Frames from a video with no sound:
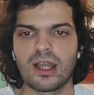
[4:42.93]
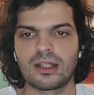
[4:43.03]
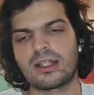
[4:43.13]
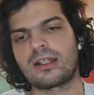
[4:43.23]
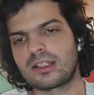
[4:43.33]

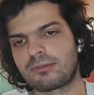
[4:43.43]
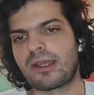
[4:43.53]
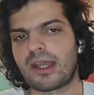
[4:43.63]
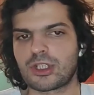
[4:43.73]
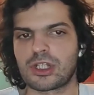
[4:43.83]
then it may
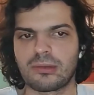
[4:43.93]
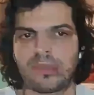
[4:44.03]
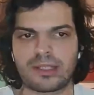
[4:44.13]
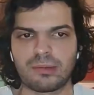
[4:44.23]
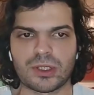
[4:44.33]
actually
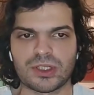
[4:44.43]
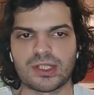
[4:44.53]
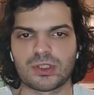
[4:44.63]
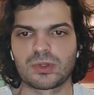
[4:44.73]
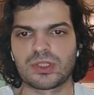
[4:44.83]
make more sense
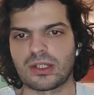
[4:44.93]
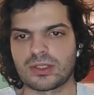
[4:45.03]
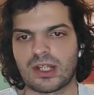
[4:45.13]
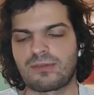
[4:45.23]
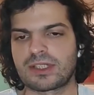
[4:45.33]
to
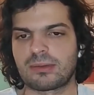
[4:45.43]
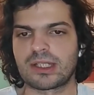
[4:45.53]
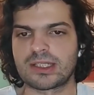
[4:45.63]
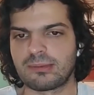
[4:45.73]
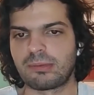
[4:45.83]
start with something
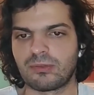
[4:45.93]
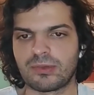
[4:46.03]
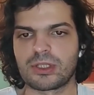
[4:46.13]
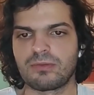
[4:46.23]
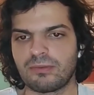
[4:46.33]
simple,
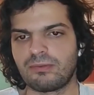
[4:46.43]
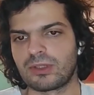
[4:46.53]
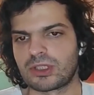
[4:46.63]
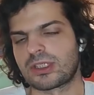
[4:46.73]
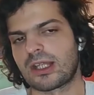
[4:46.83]

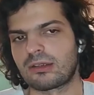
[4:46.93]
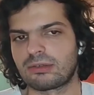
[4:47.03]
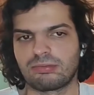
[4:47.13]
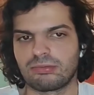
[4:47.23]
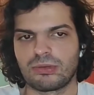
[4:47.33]
which is like
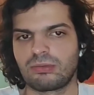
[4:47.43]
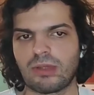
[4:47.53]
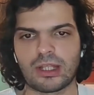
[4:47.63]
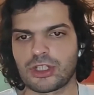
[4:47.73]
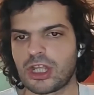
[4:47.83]
HTML.